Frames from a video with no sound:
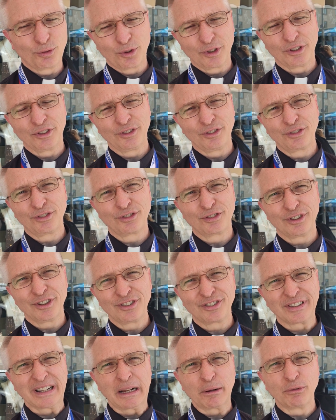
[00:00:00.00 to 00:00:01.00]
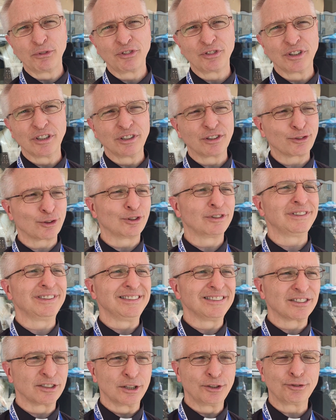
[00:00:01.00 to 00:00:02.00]
it was established in the
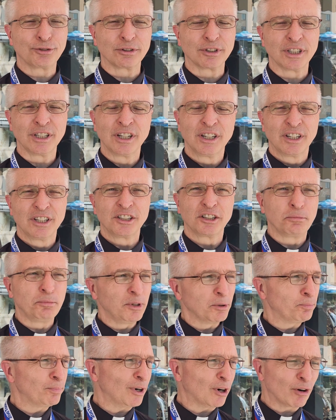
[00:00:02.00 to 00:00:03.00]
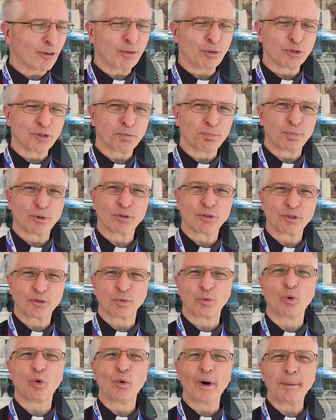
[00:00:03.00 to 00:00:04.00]
13th century, to be a powerful
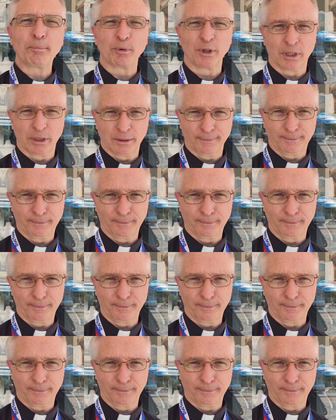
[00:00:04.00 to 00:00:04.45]
spiritual weapon.